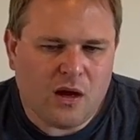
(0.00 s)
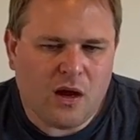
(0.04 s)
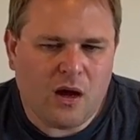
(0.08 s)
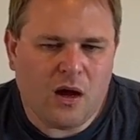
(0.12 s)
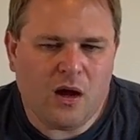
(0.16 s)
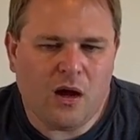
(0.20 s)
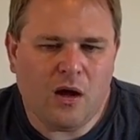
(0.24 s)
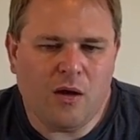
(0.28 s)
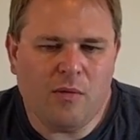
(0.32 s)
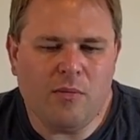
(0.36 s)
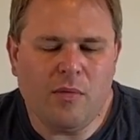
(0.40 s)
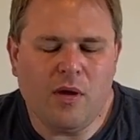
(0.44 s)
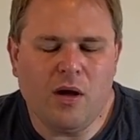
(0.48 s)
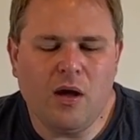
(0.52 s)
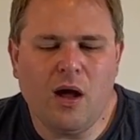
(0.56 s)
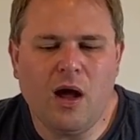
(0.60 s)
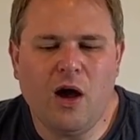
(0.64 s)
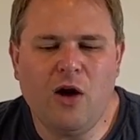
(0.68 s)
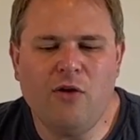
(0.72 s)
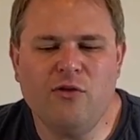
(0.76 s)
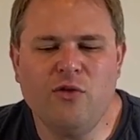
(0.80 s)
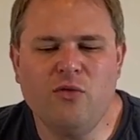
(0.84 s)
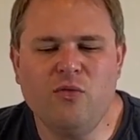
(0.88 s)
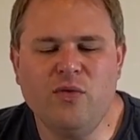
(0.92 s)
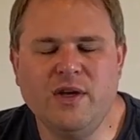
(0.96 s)

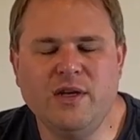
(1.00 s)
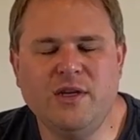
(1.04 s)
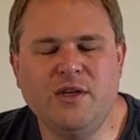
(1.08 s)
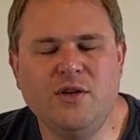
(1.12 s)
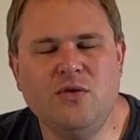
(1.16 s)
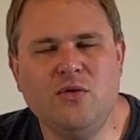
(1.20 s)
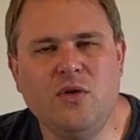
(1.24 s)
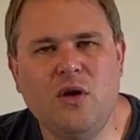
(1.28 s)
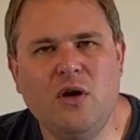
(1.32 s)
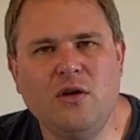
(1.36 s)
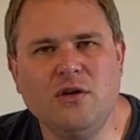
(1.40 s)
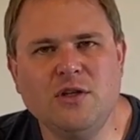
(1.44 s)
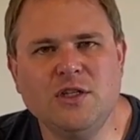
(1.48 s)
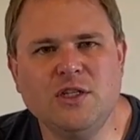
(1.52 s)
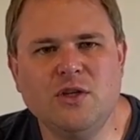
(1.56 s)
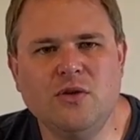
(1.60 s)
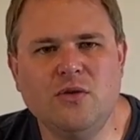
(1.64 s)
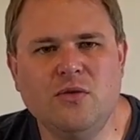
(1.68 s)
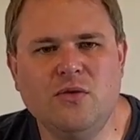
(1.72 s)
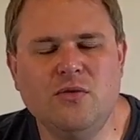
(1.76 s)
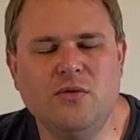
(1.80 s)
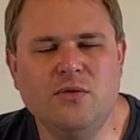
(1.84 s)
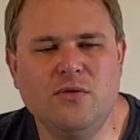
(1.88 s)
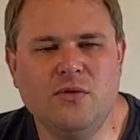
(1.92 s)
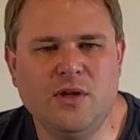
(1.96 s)
However, we do
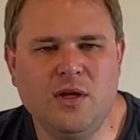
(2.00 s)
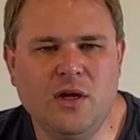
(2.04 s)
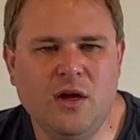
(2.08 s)
also,